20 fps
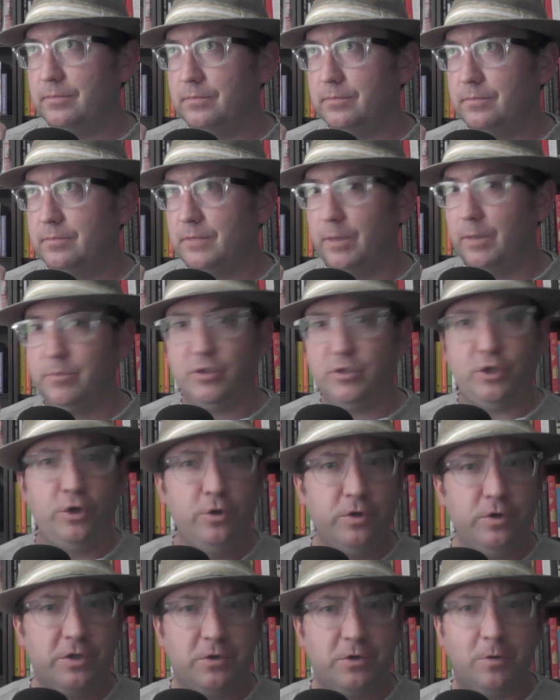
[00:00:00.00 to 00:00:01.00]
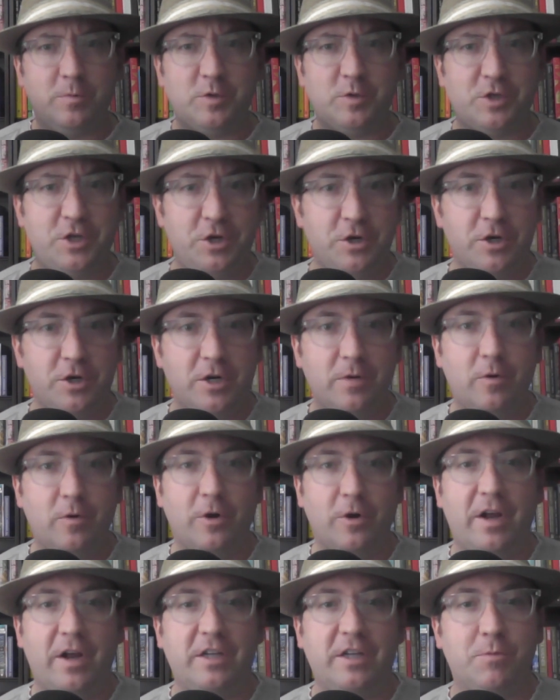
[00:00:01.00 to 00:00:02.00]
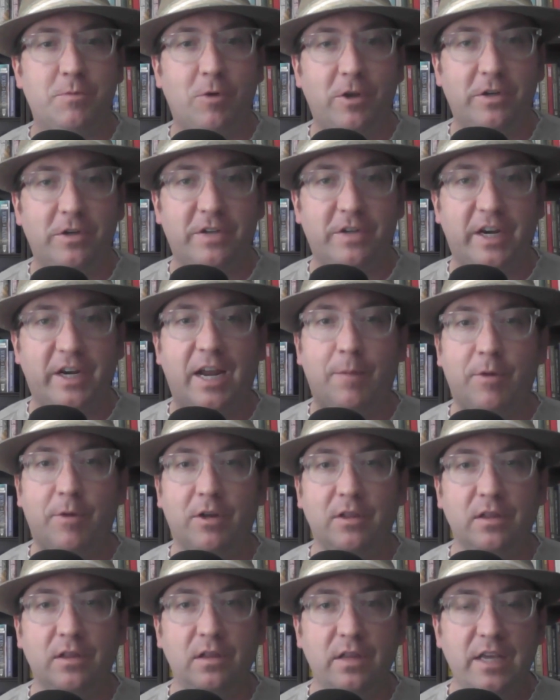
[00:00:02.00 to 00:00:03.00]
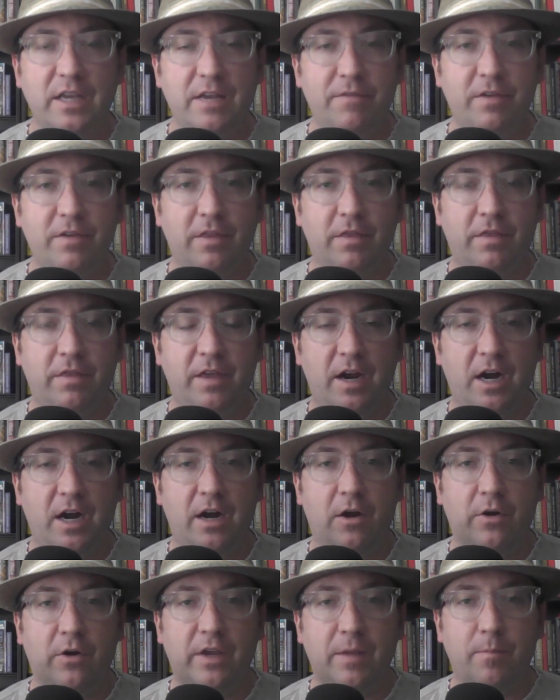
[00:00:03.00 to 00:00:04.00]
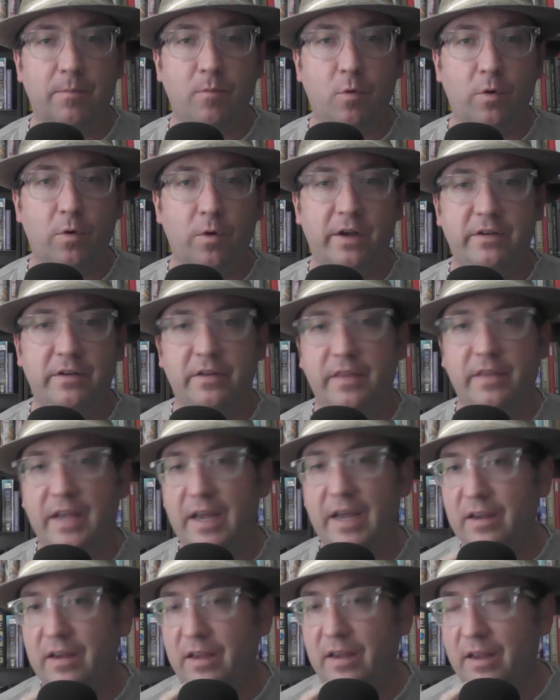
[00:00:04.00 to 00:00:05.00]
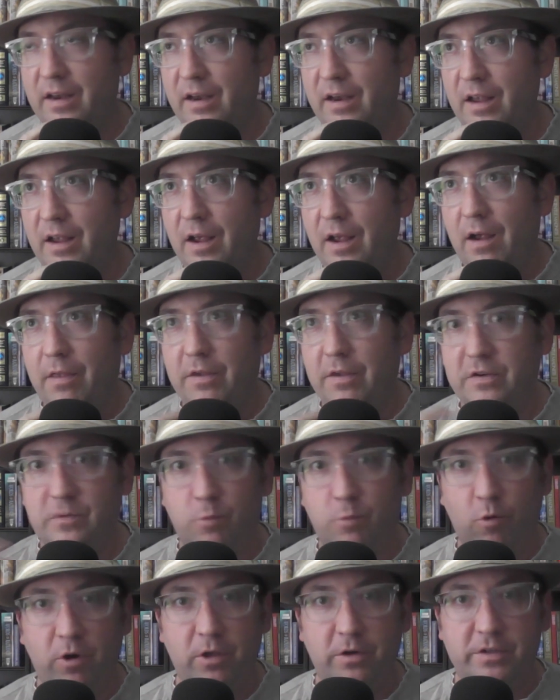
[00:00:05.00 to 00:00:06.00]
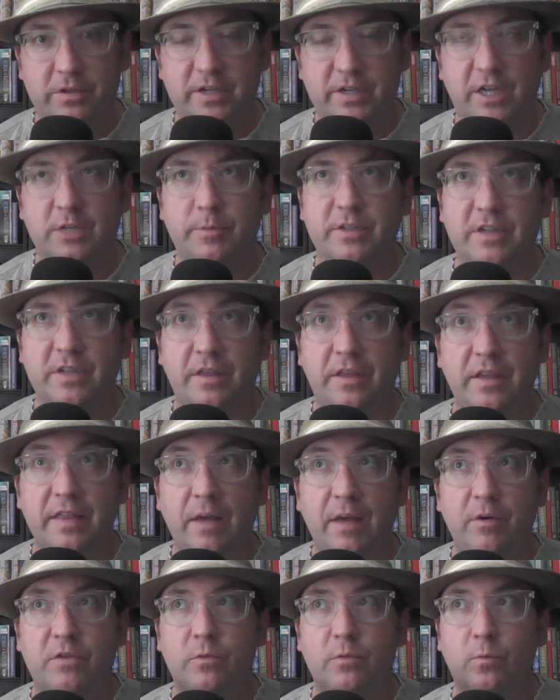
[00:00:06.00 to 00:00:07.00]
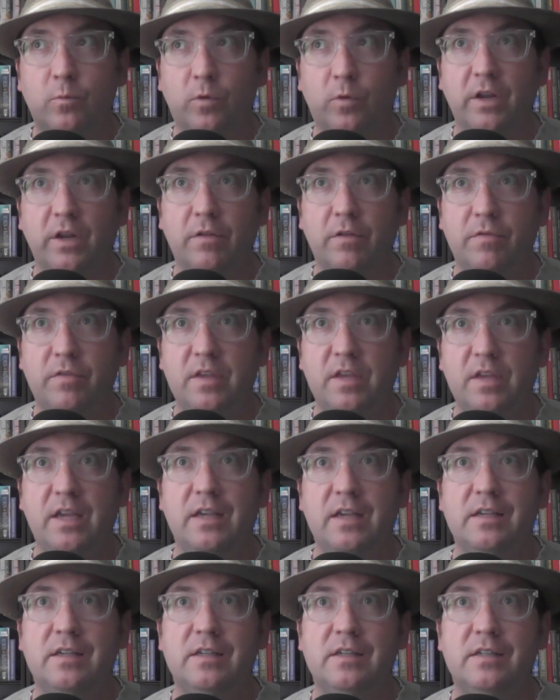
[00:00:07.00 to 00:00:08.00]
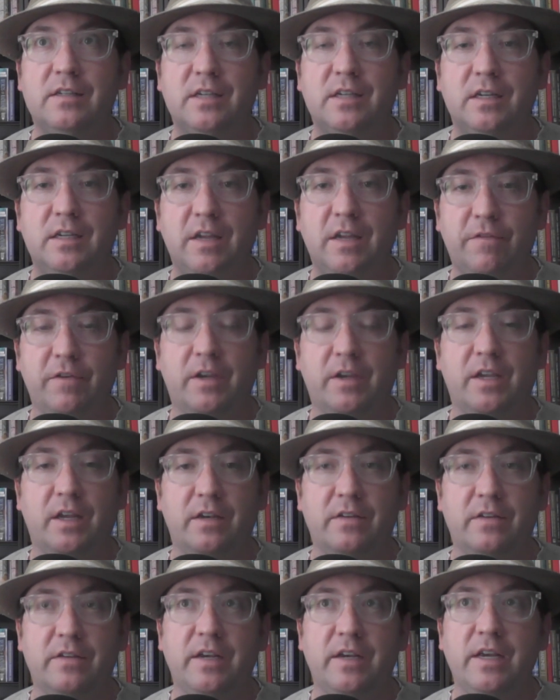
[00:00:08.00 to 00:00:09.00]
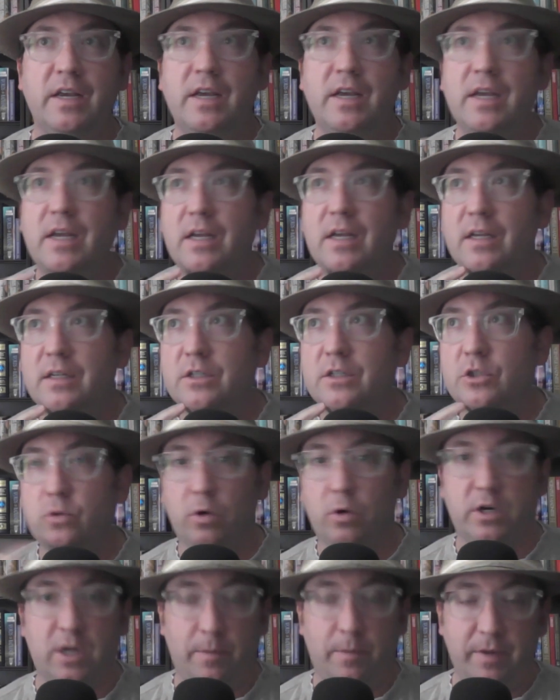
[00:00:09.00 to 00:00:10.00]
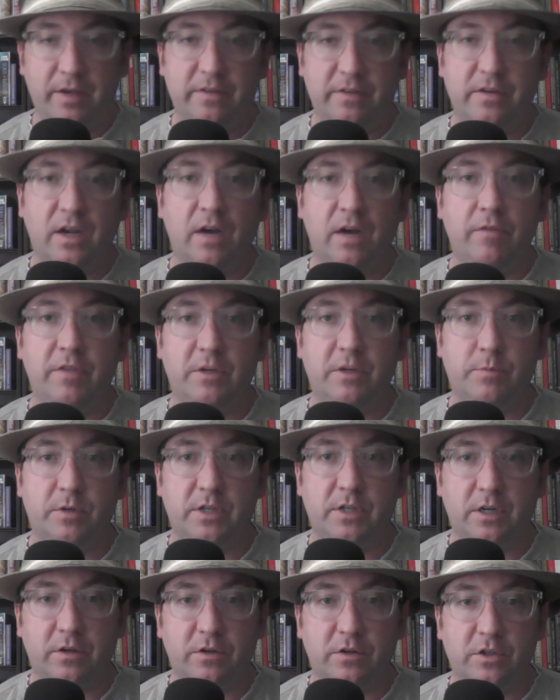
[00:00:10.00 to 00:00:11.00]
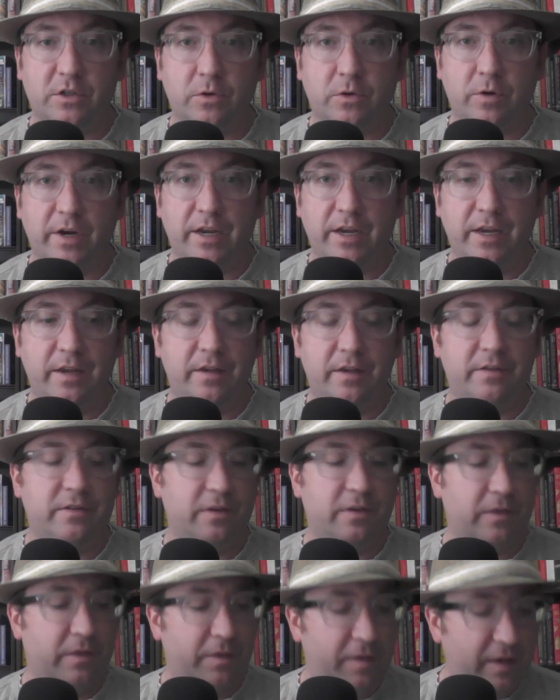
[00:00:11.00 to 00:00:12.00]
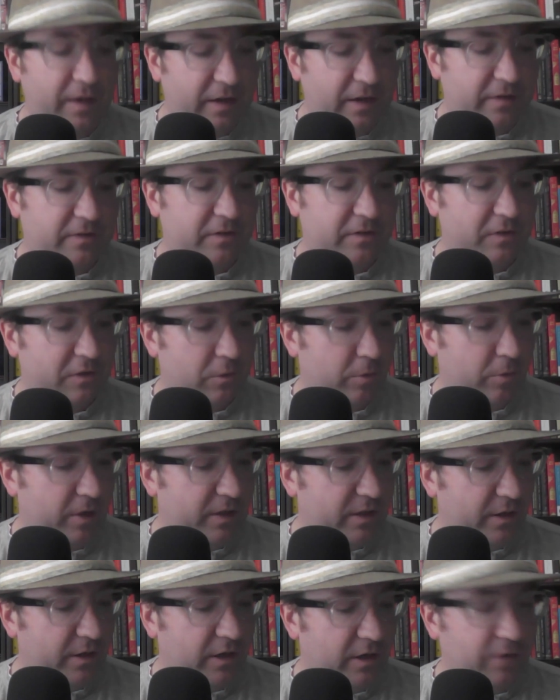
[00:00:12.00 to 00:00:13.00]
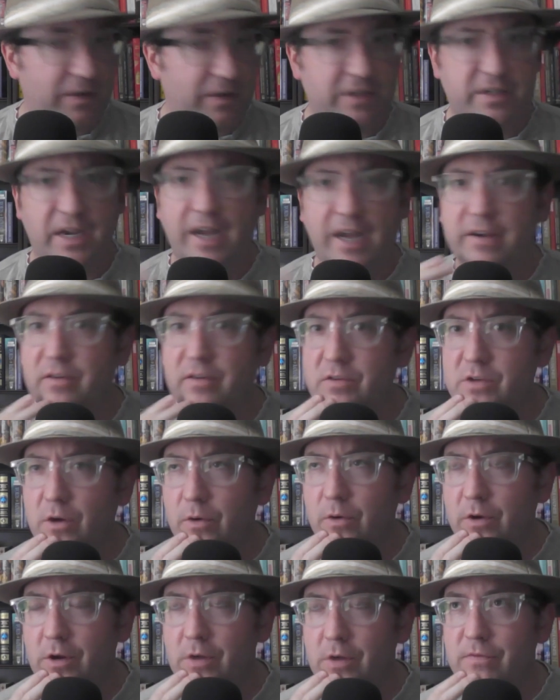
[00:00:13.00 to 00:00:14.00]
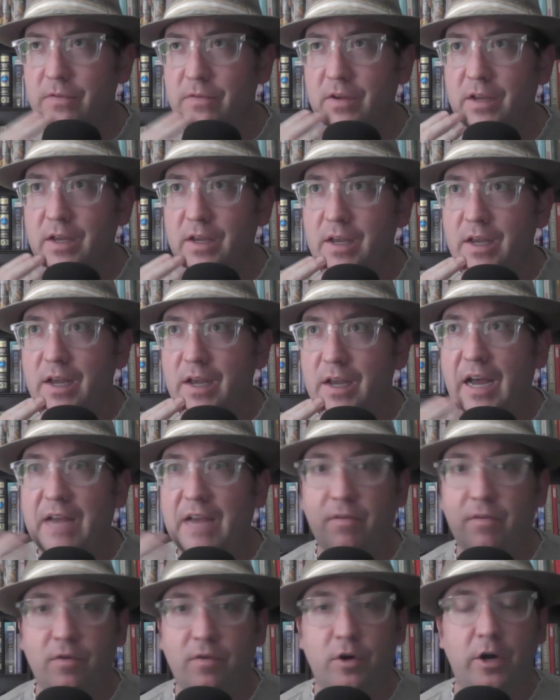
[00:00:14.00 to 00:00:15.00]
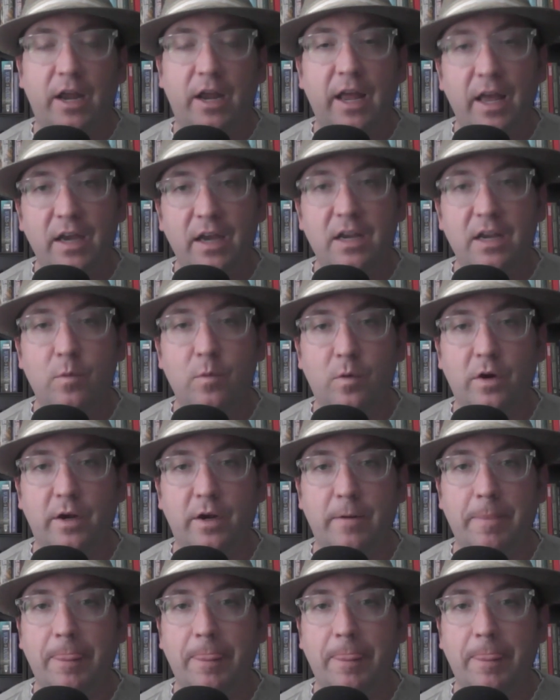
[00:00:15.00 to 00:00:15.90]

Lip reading: obtuse or obscure or non-spoilers I can, I'm going to leave it there, and I'll get more into that in the spoiler section, because I think that was one of the significant shortcomings of this particular story, is this storytelling device. I don't know if I've ever heard anyone